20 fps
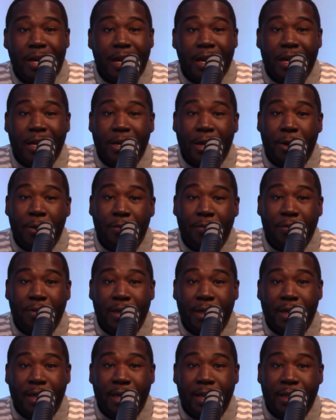and
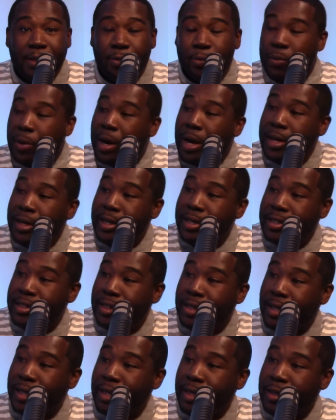hopefully get where I need to
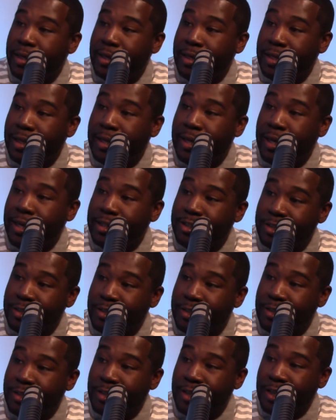get the next
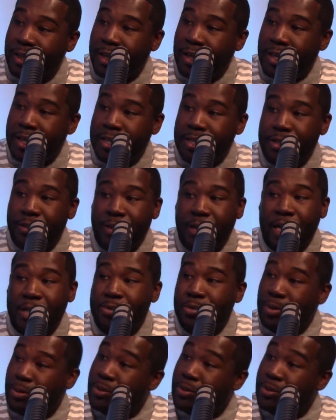year? So that's what